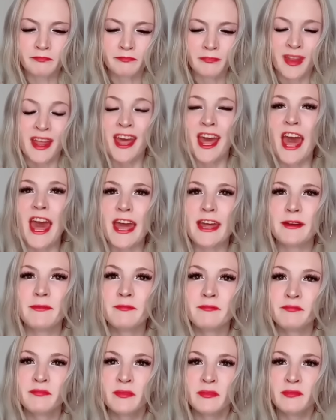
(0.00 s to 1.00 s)
Hey,
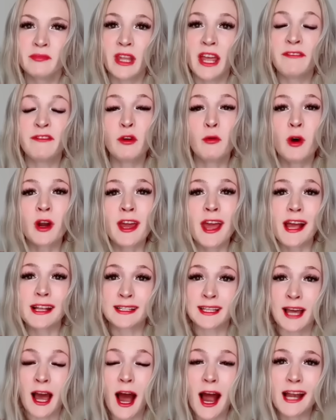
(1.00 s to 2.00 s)
if you want to act
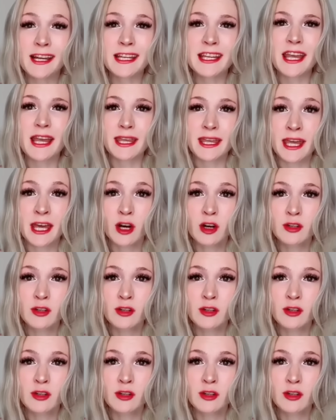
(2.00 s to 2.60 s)
kind and get killed,